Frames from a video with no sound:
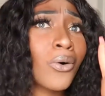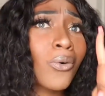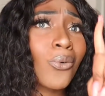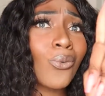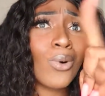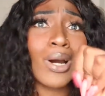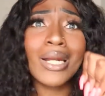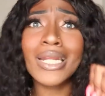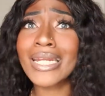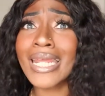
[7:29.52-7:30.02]

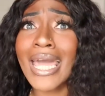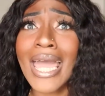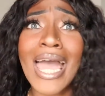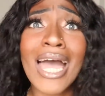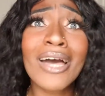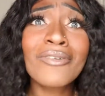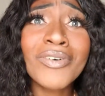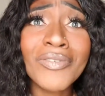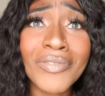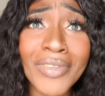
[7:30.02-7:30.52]

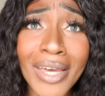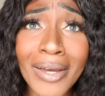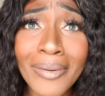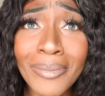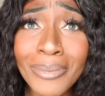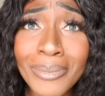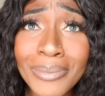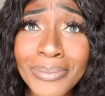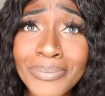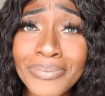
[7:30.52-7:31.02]
1.5 of
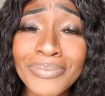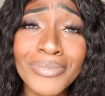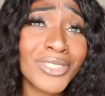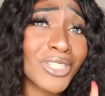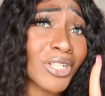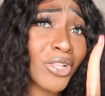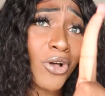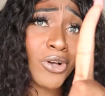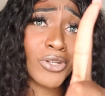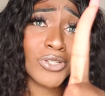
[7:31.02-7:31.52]
them. It's
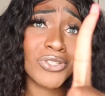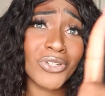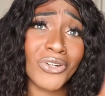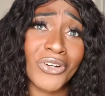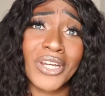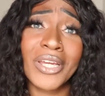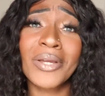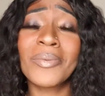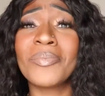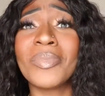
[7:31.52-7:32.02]
a long
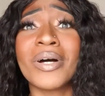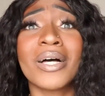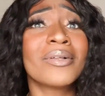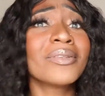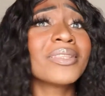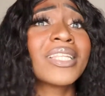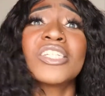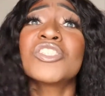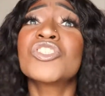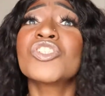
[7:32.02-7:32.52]
story, but
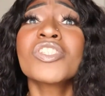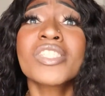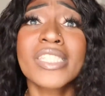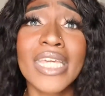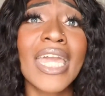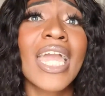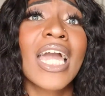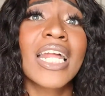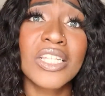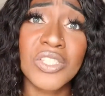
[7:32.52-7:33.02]
let's just
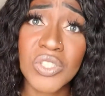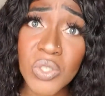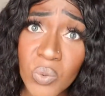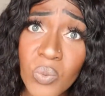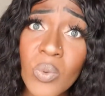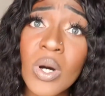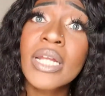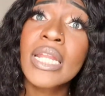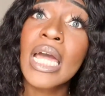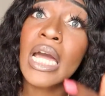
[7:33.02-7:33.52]
say I got into
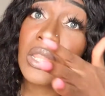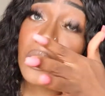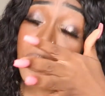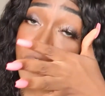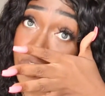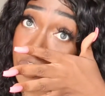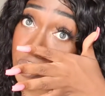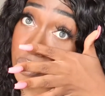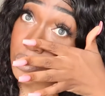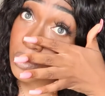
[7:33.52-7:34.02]
1 out of the
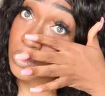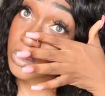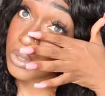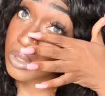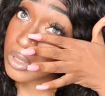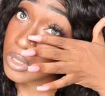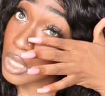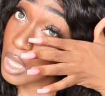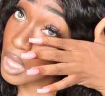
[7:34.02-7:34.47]
4 schools.